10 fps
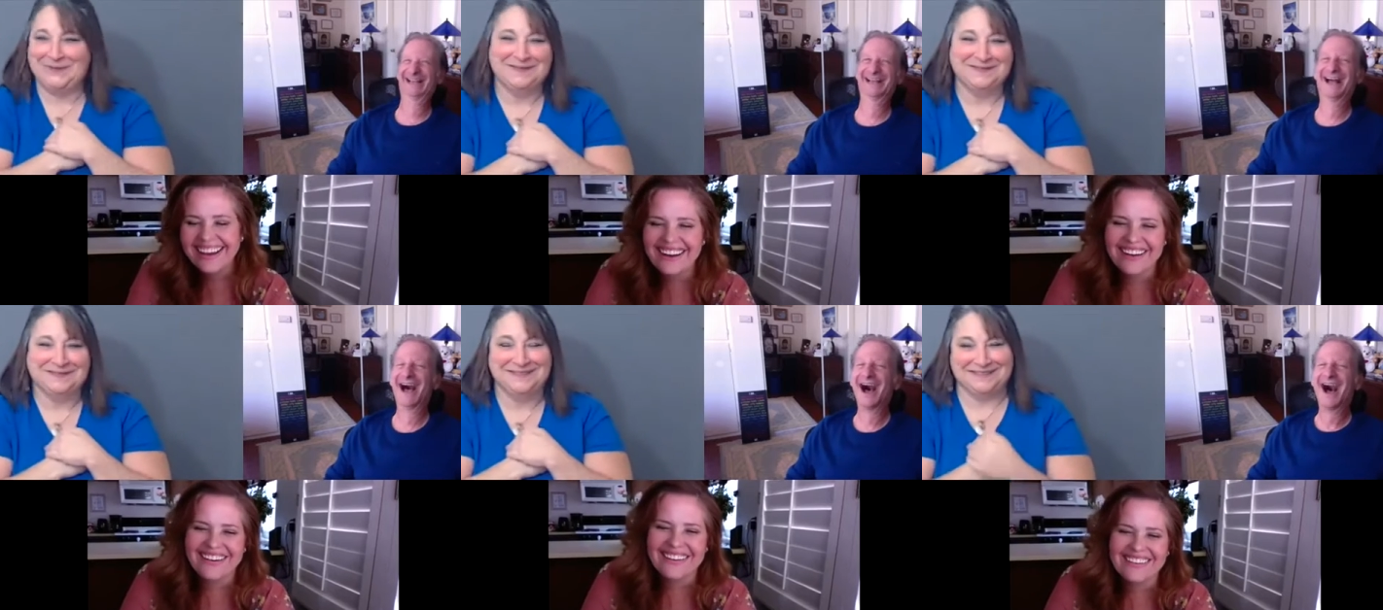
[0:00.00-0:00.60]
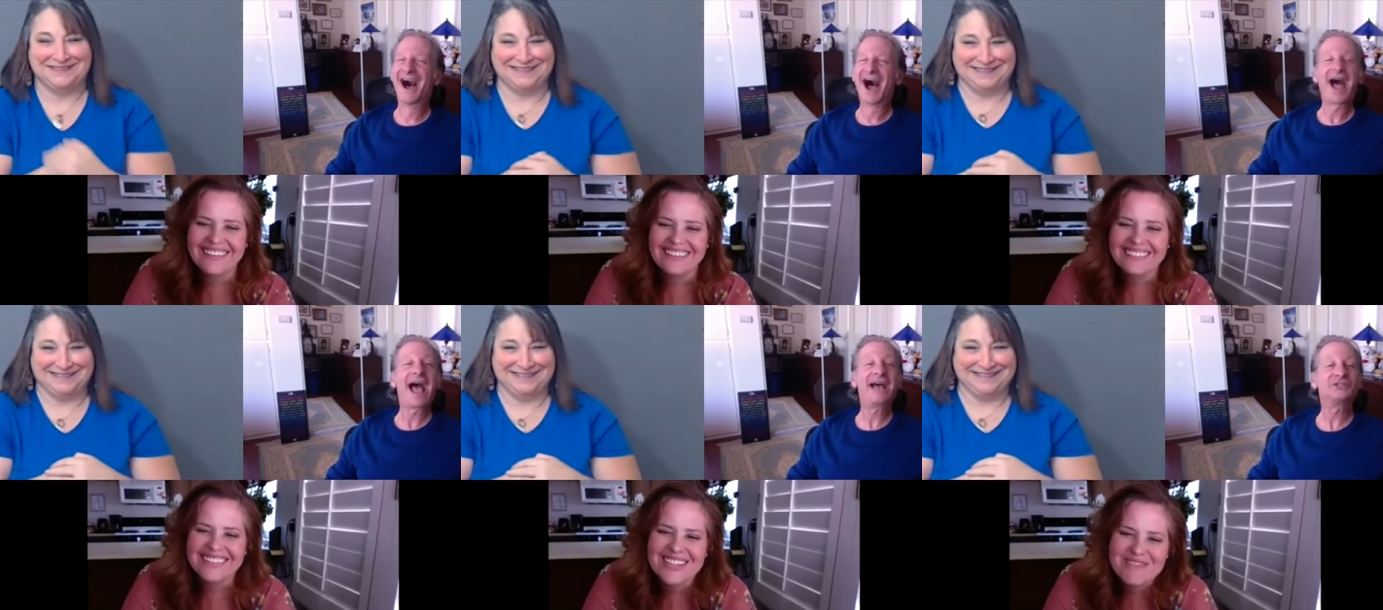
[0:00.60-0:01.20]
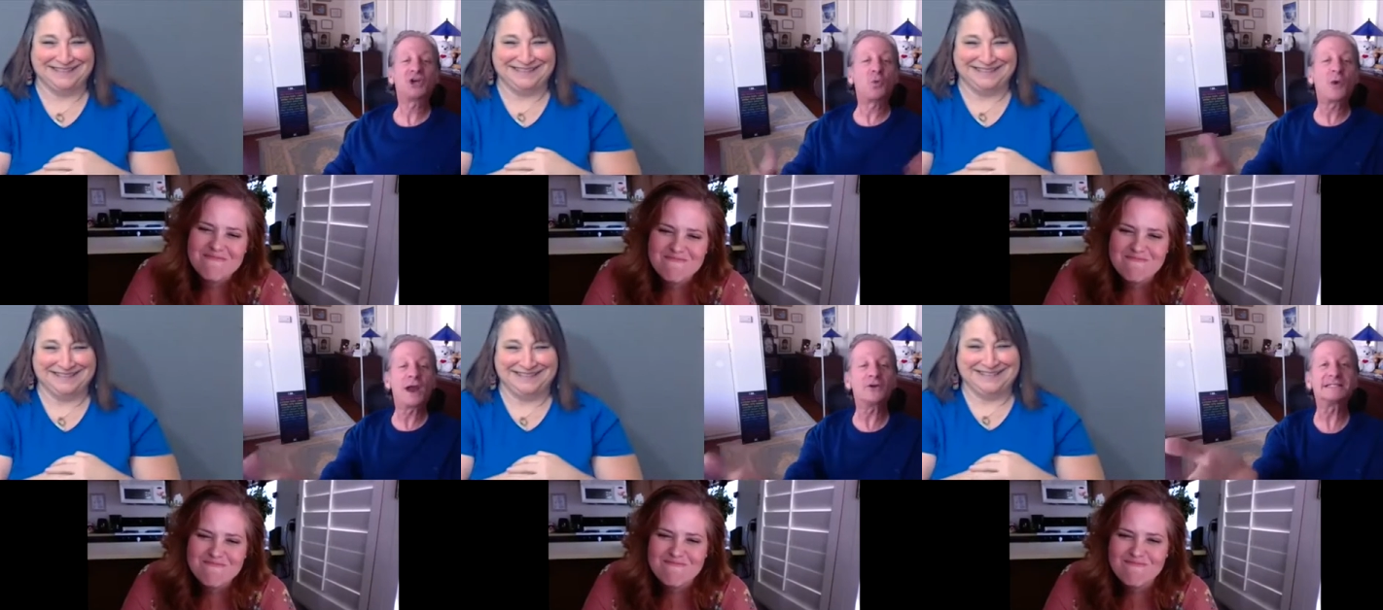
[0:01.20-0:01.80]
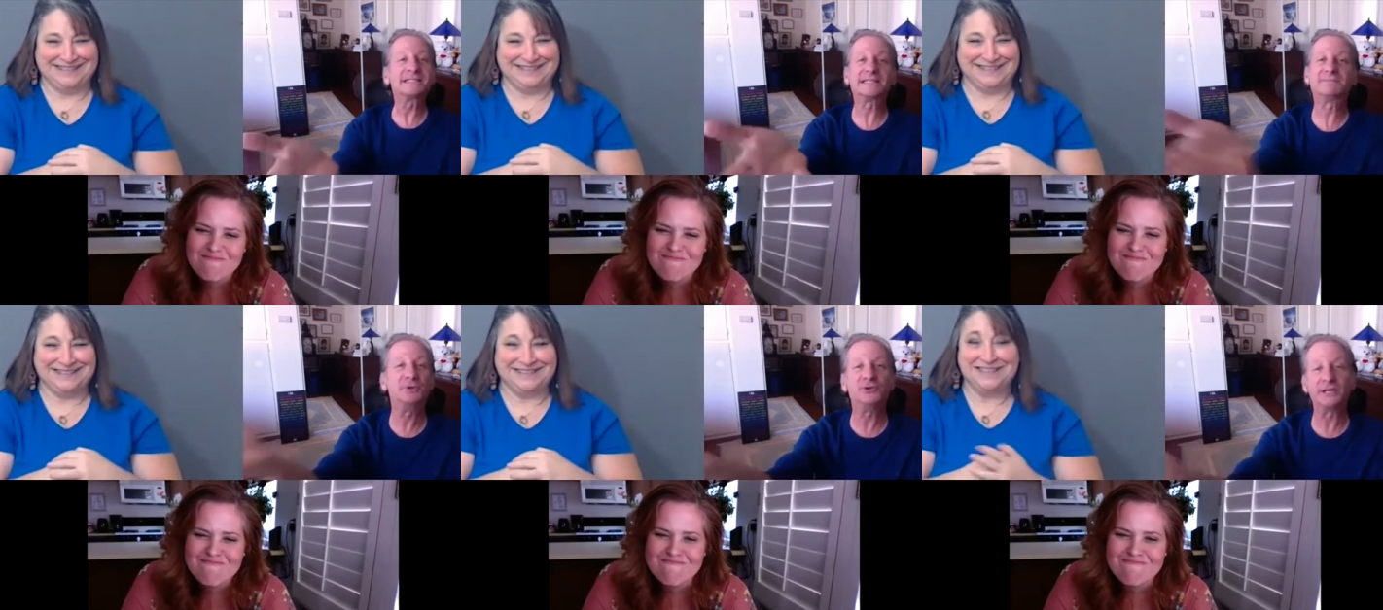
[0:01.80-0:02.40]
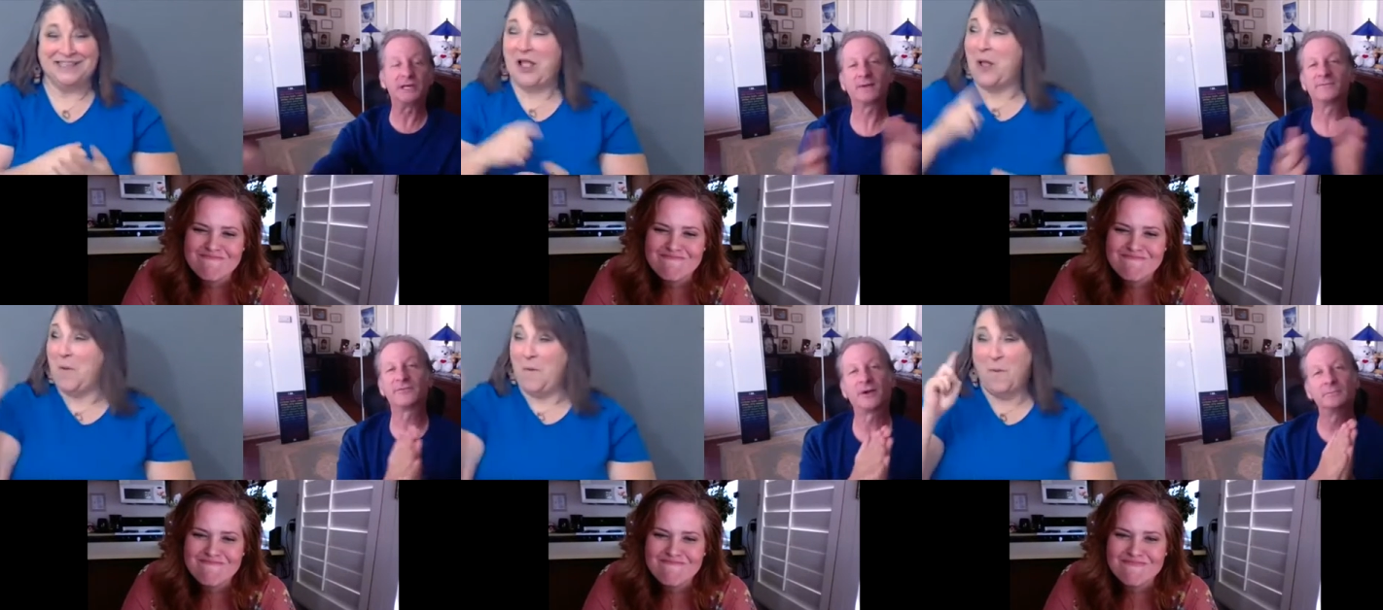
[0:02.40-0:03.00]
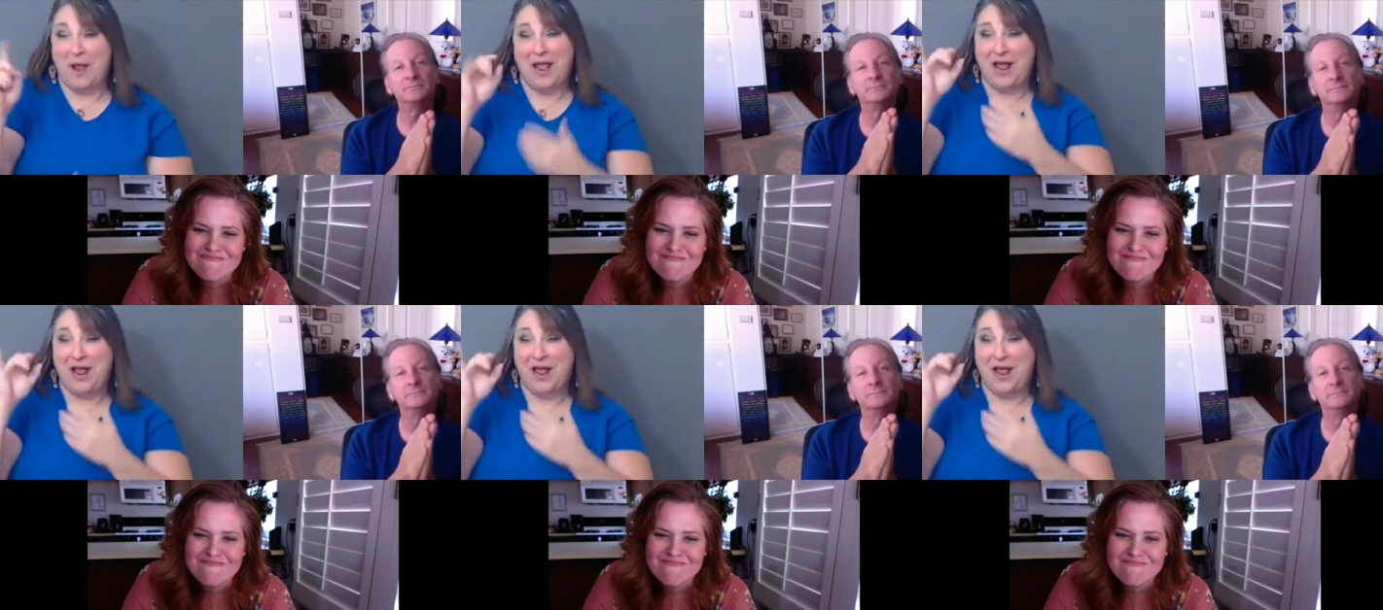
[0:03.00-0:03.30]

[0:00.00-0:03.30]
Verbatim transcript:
Speaker 1: oh. So, where does this beauty come from?